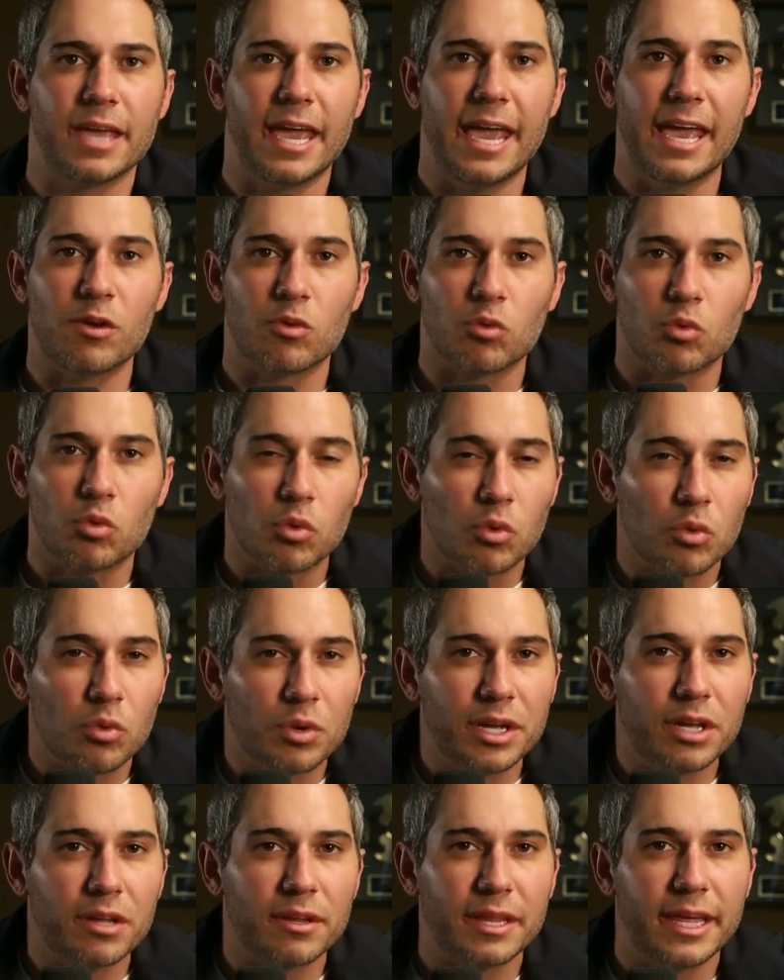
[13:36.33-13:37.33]
It
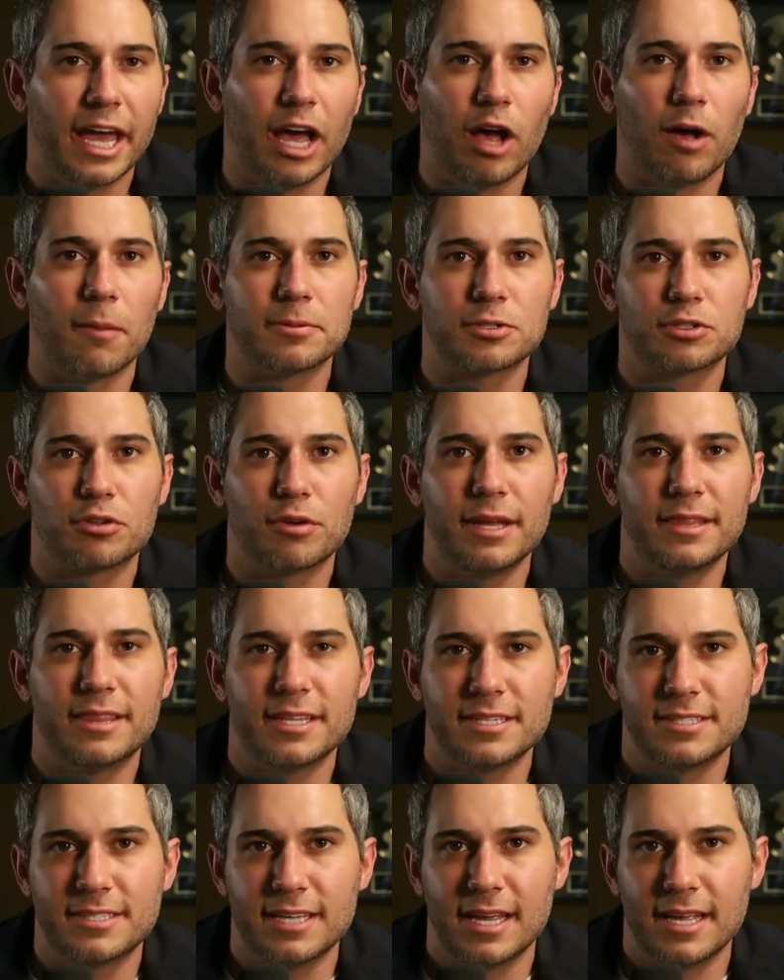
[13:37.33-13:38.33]
really helps create
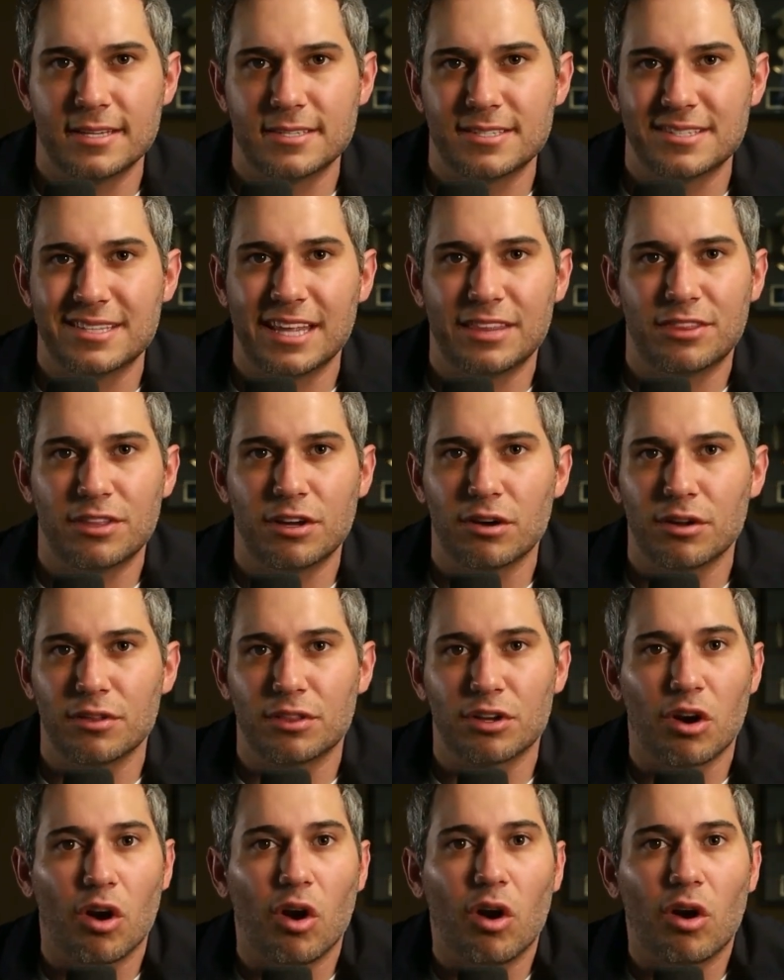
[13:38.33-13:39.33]
the sense that
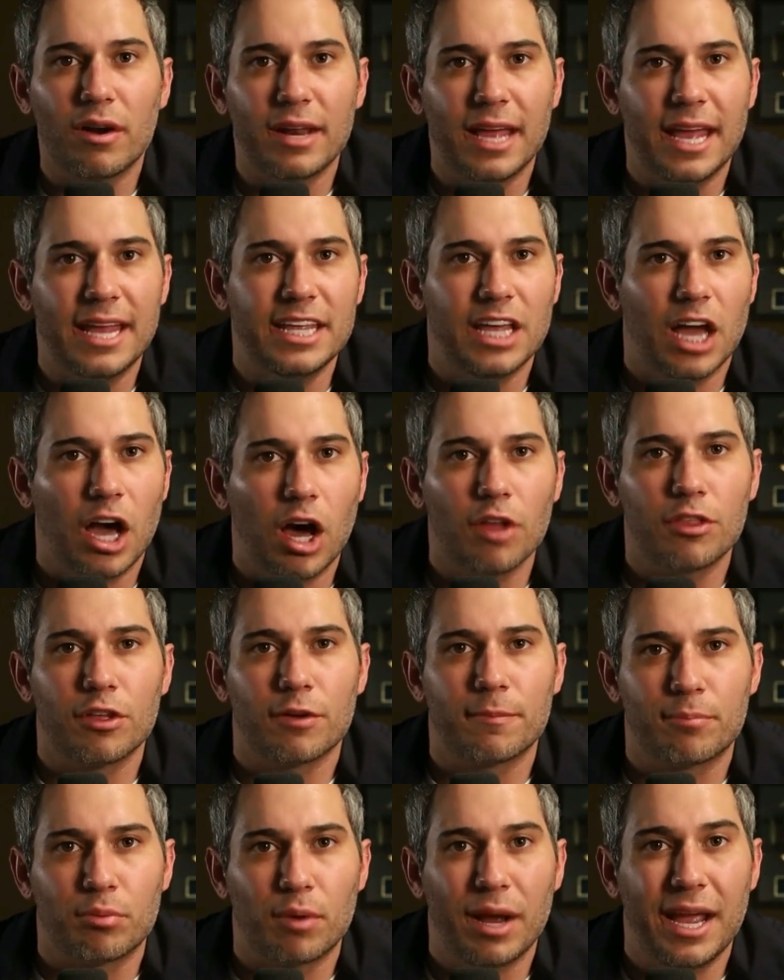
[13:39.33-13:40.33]
there aren't any
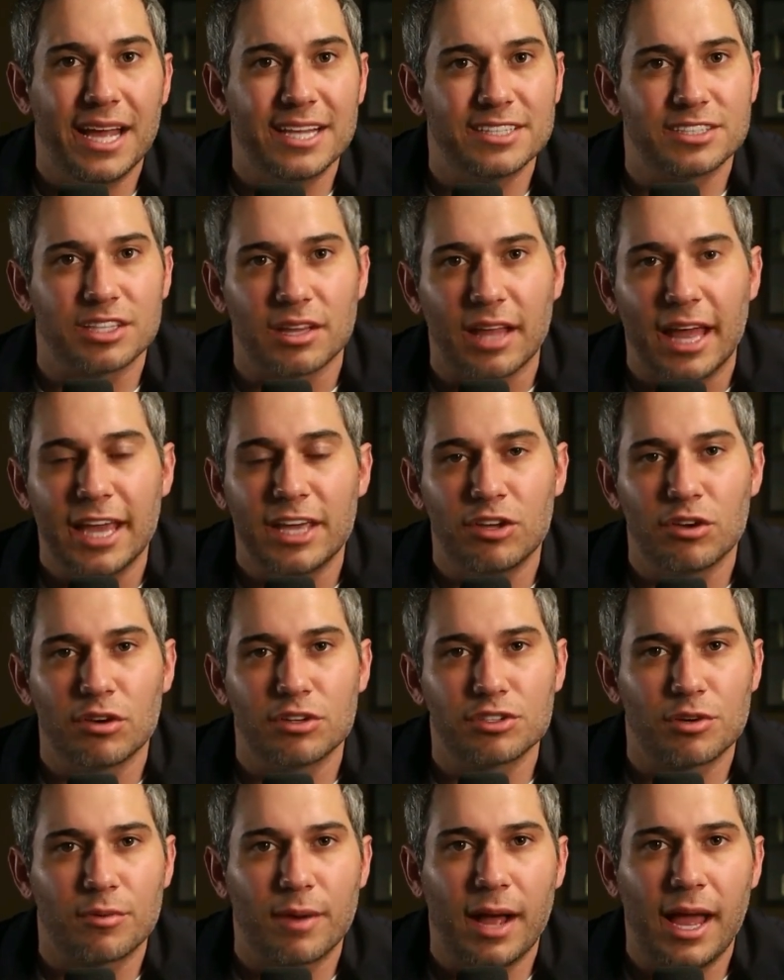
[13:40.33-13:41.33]
other brands like
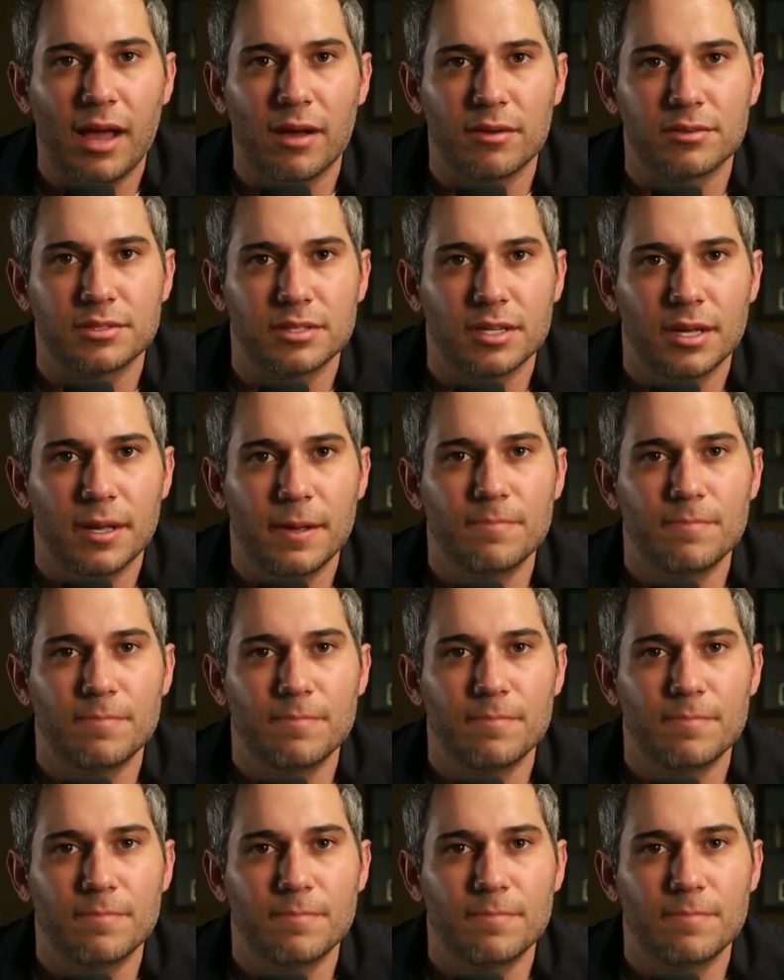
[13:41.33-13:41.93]
yours around.